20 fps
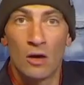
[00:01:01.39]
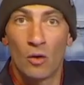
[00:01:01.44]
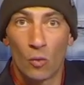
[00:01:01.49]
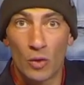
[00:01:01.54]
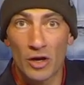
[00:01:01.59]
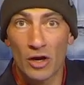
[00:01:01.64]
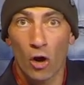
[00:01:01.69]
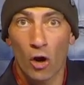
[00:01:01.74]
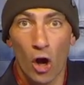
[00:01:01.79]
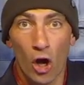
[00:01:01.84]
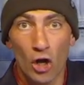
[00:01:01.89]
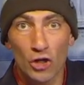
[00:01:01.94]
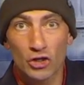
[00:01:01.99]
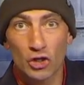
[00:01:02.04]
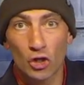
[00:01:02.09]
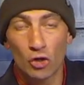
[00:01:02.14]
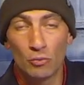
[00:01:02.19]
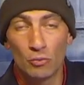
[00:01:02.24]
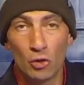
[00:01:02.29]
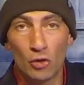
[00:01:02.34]
We are
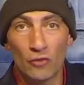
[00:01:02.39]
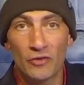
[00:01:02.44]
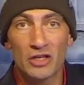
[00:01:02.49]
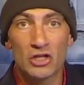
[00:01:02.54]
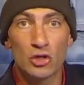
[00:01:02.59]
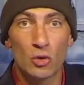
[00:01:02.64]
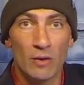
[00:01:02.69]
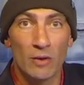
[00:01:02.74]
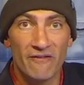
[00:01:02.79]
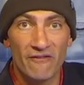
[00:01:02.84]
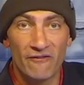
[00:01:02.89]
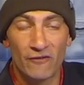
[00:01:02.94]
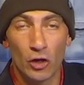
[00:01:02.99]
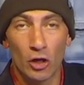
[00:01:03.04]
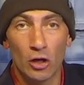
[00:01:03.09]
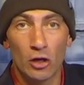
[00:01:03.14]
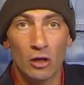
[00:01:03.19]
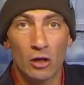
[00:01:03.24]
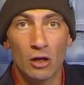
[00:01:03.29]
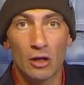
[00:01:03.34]
also moving to a
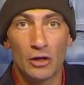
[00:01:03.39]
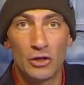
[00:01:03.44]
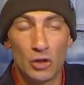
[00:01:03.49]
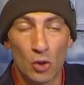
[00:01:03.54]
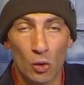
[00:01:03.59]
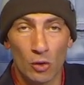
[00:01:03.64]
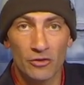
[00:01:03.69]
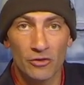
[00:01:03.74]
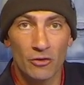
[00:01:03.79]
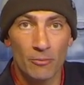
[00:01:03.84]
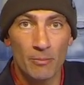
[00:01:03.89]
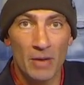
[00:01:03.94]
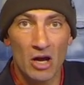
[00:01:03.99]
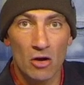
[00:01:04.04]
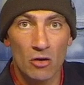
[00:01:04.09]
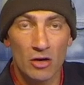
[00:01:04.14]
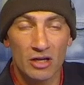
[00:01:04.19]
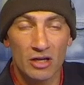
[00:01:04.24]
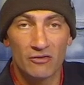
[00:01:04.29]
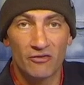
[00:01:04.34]
full North
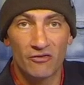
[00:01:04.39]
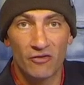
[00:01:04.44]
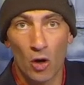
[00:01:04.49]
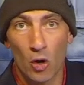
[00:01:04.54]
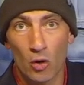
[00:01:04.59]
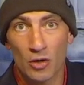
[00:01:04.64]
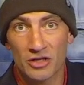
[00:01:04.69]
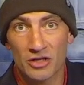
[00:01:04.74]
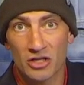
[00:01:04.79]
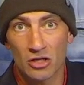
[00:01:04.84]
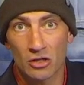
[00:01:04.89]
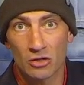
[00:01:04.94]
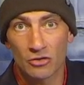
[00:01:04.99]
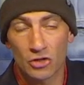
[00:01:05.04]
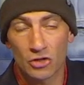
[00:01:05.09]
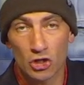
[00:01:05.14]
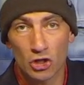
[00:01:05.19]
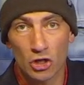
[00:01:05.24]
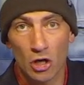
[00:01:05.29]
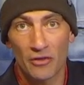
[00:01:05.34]
American focus here in
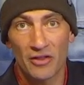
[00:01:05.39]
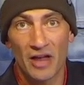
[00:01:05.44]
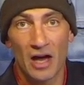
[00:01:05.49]
the show.